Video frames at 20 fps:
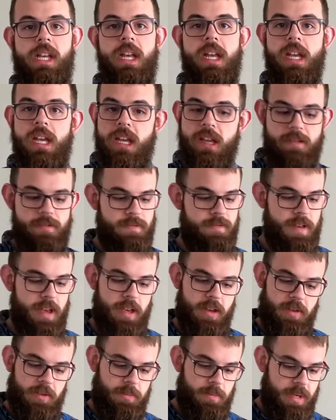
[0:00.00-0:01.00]
He
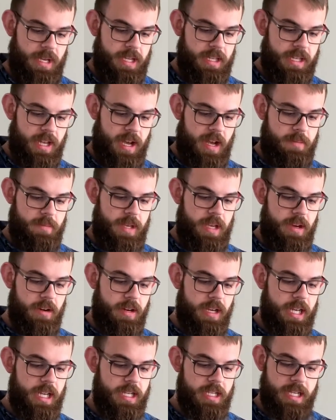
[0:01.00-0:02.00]
failed big time here.
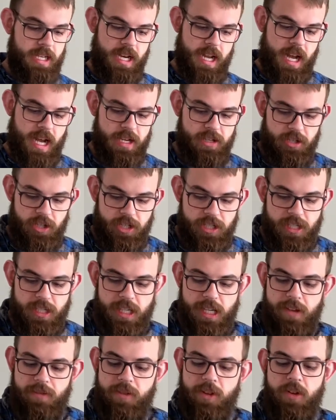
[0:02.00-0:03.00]
He denied Jesus,
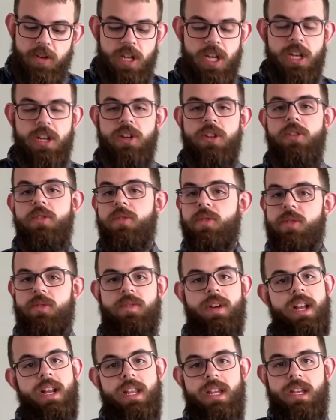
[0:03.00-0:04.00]
even though he knew the
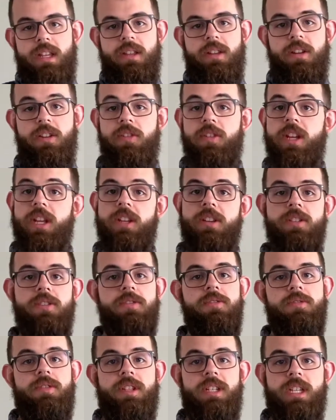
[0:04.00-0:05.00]
right thing to do. He
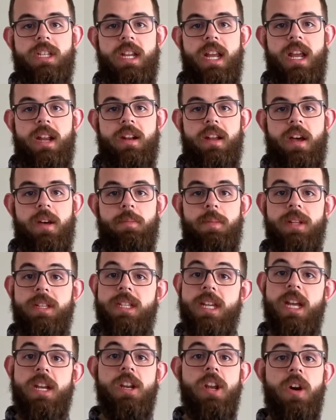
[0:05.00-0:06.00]
knew to stand up and
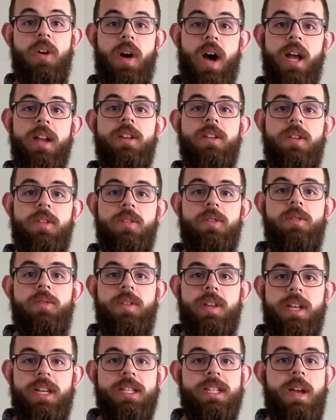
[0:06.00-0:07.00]
say, "No, I know who
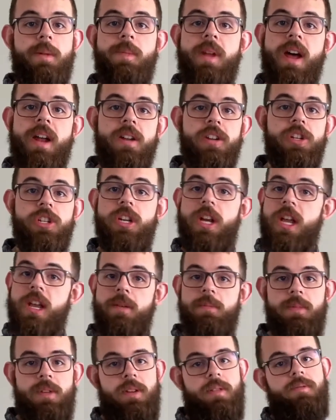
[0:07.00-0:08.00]
he is. I'm not
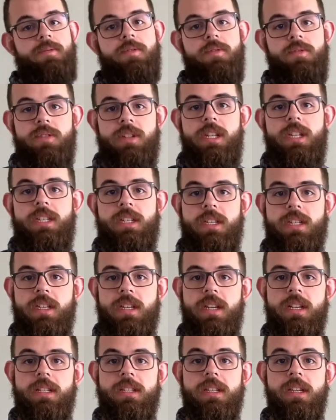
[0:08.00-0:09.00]
ashamed of who Jesus
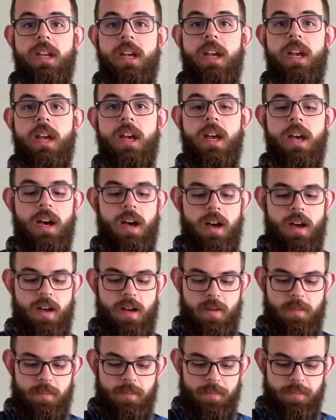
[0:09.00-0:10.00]
is."
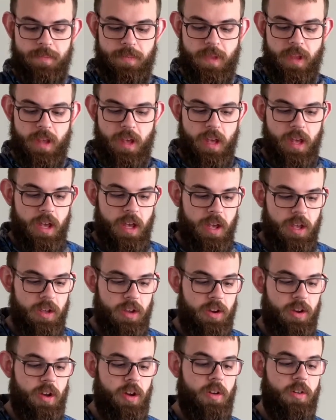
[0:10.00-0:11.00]

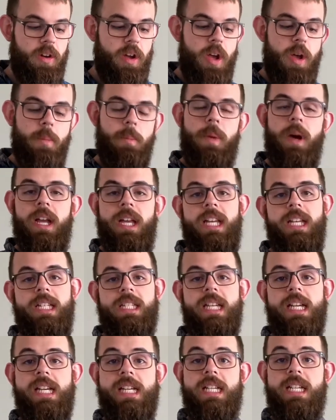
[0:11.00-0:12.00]
But he
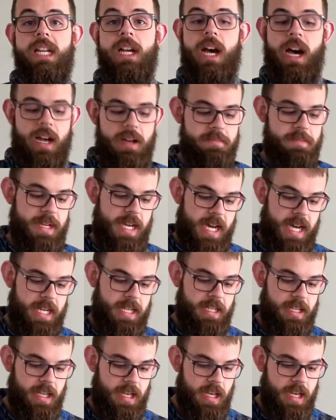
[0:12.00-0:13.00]
says, "I'm
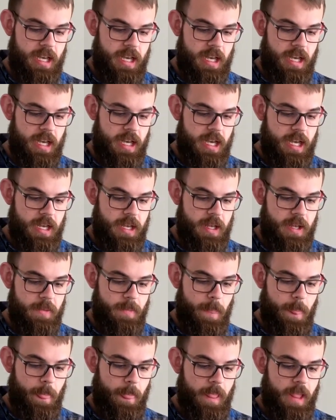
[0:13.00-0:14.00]
not."
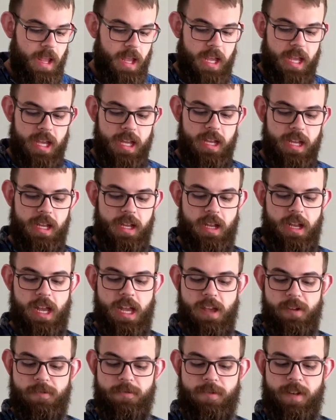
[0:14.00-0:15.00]

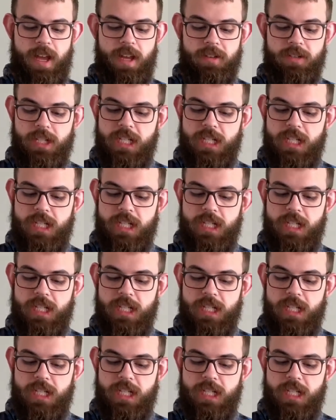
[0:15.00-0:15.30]
He fails.